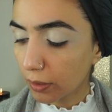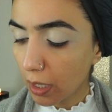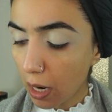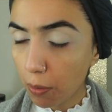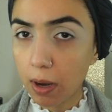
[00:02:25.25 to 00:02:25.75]

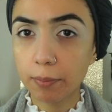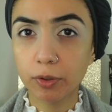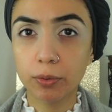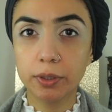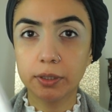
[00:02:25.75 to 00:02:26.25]
Now
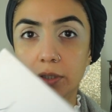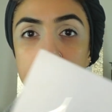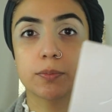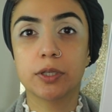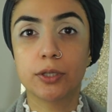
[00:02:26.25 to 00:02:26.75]
I'm going
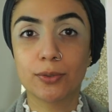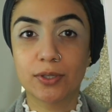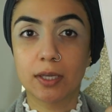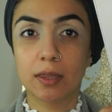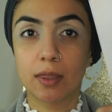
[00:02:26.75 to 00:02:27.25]
to be
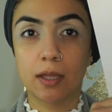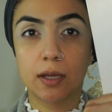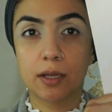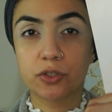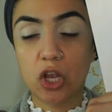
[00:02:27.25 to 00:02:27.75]
using
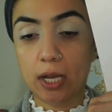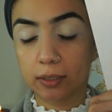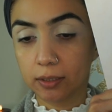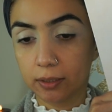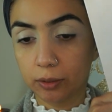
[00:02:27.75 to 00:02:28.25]
the
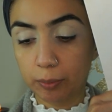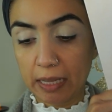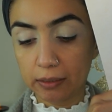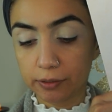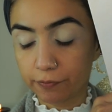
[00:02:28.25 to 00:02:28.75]
Jaclyn Hill
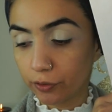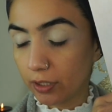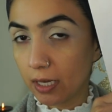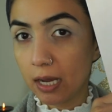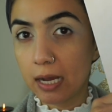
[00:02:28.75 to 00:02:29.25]
palette for
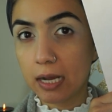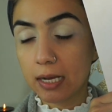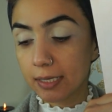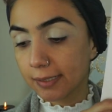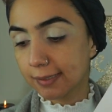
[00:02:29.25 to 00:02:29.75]
the
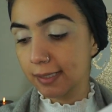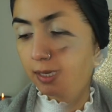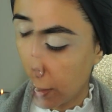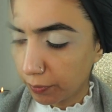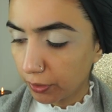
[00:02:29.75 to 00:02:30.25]
eyes.
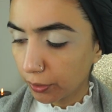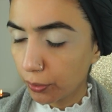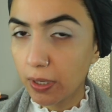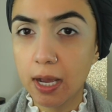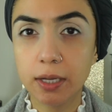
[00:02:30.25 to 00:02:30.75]
I'm gonna
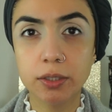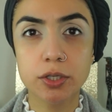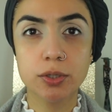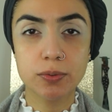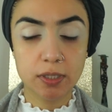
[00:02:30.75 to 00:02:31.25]
go ahead
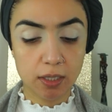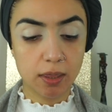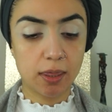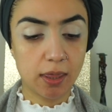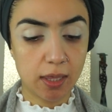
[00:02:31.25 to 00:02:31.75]

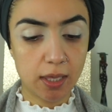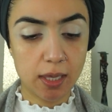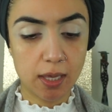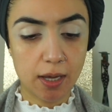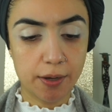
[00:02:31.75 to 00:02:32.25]
using
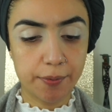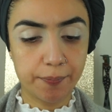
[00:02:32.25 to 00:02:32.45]
the